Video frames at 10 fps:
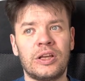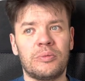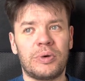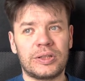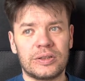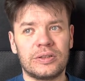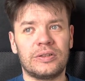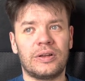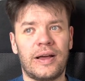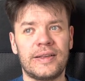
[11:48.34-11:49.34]
But
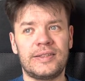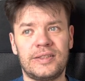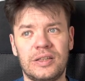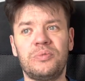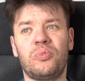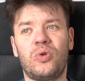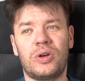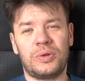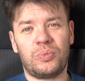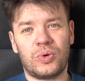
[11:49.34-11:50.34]
I see more
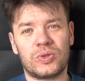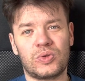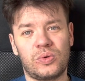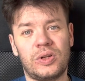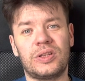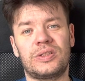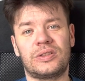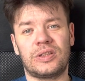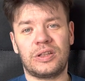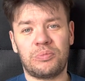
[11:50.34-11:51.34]
and more stories
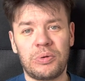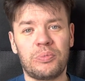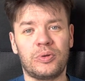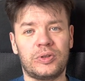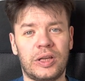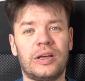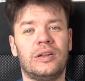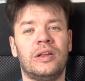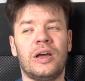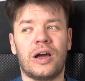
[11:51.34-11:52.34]
that people
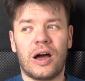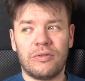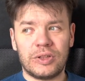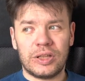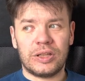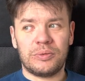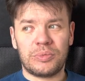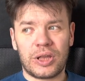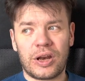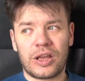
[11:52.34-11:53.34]
tell how they
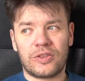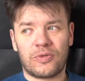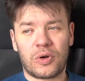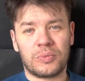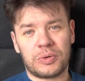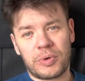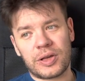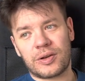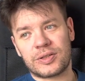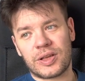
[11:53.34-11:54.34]
migrate from the
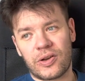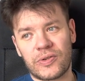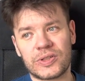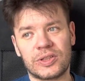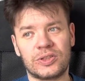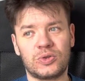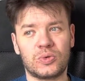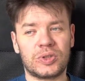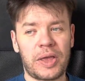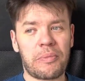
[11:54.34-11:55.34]
microservices to
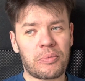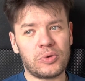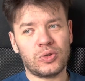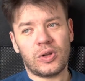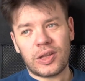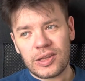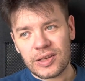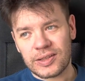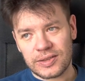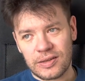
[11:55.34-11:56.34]

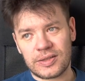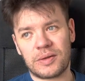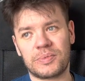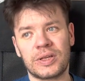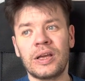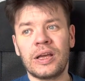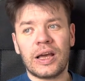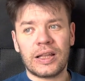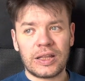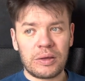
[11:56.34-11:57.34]
semi-monolithic systems.
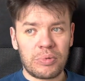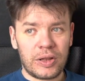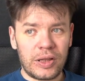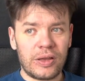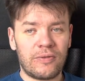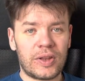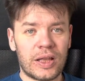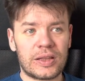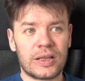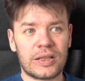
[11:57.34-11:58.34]
And I believe
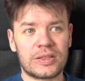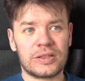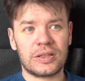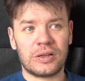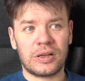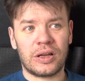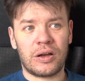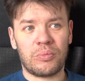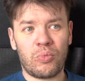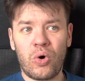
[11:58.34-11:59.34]
that it's
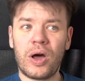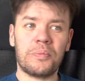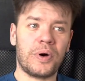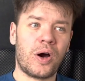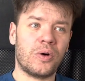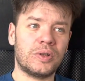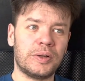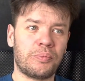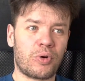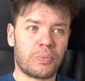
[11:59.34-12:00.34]
more about
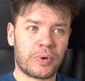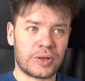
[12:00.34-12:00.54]
the proper